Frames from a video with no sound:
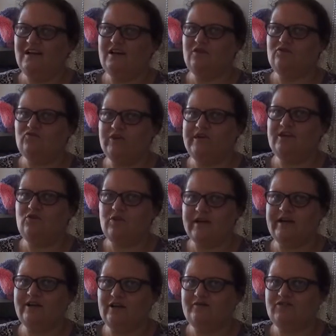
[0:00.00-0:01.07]
read
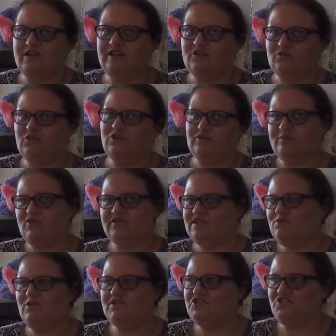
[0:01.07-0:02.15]
quick enough to get through all the books
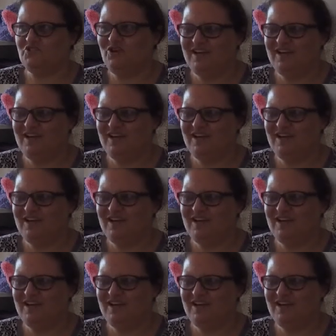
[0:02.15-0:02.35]
I want to.